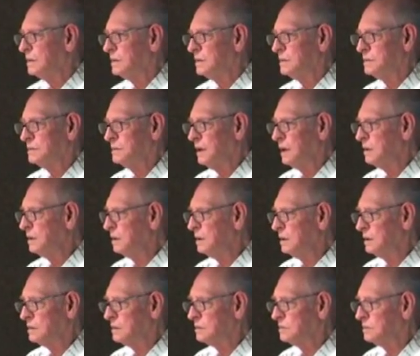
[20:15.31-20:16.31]
San
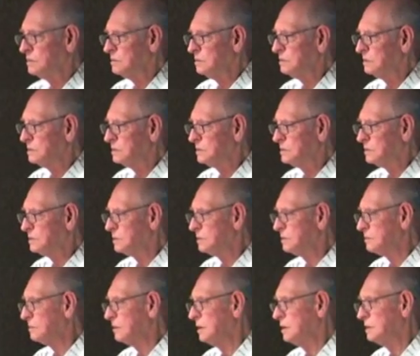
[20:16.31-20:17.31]
Diego Zoo has
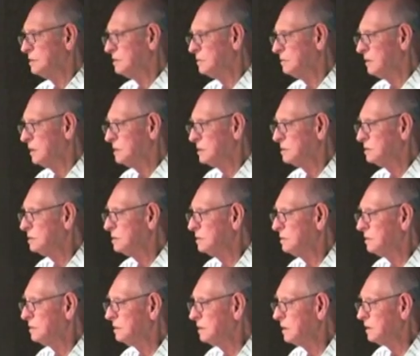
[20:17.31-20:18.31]
just raised 1 or 2
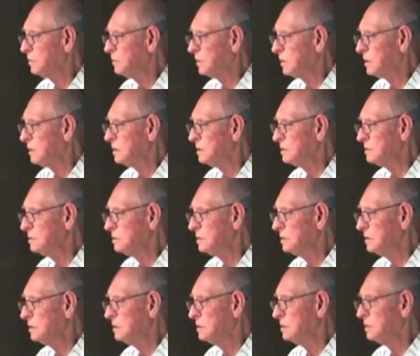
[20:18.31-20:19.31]
thickbills.
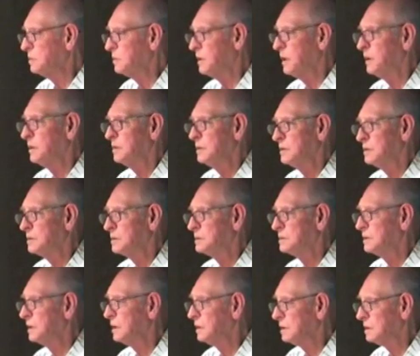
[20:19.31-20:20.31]
You're probably the
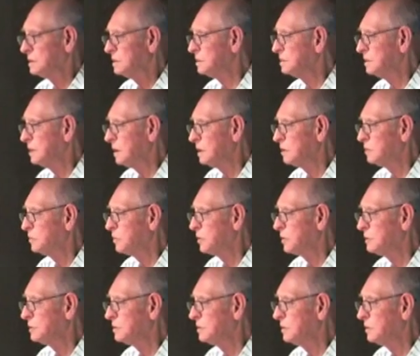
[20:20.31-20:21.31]
second
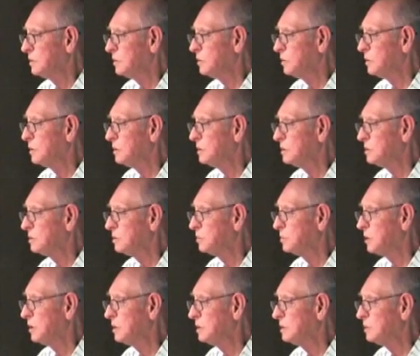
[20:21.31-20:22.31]
person in the world to
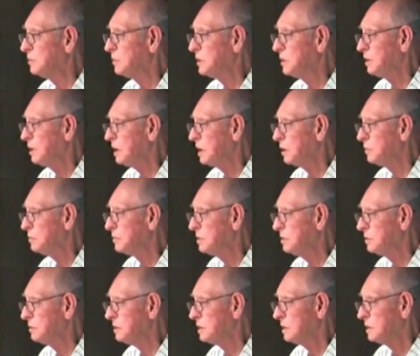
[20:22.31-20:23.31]
breed them in
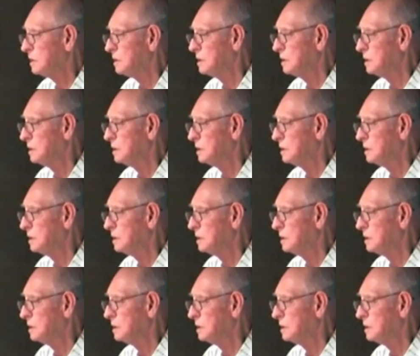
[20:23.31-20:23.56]
captivity.